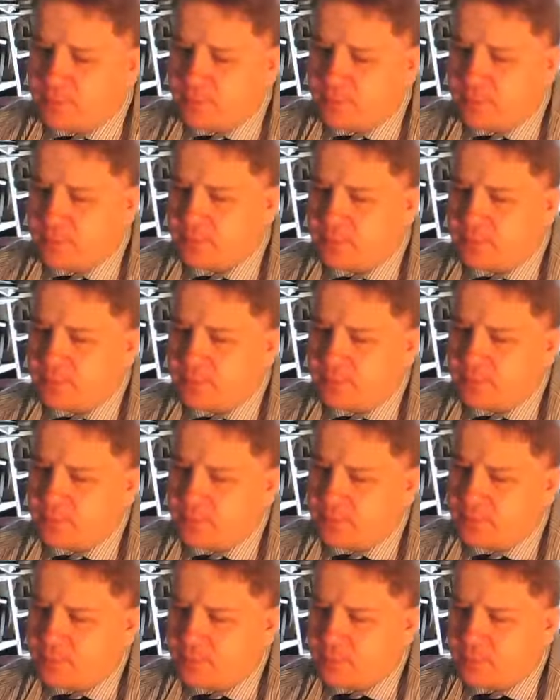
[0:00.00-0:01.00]

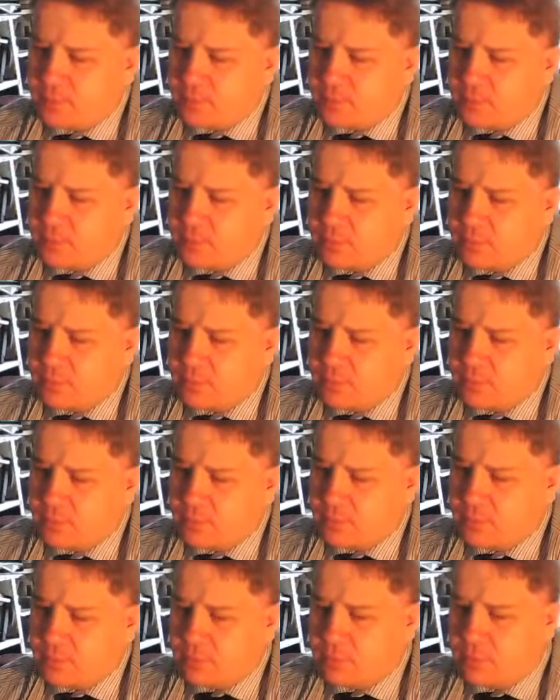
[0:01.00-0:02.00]

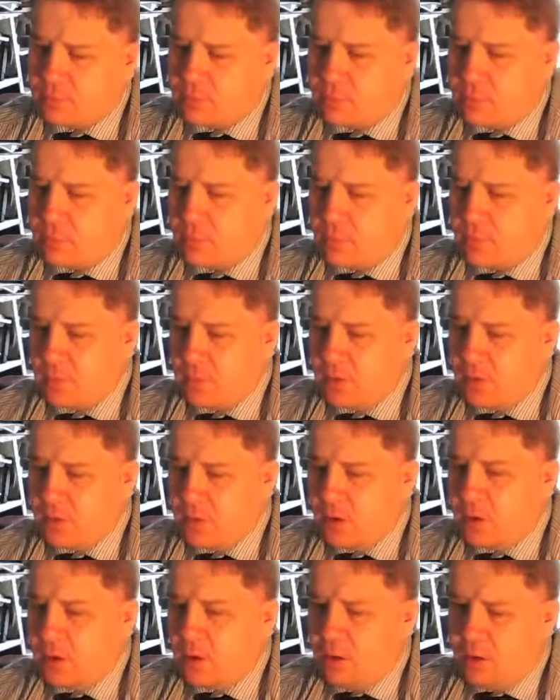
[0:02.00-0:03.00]

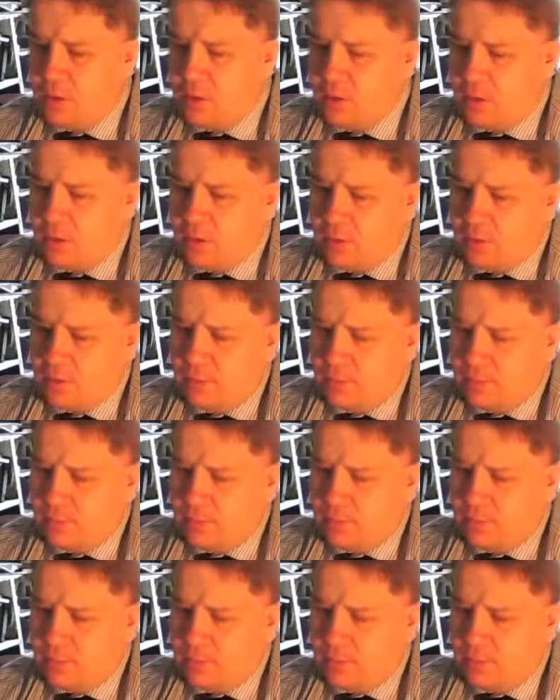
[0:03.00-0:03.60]
(silence)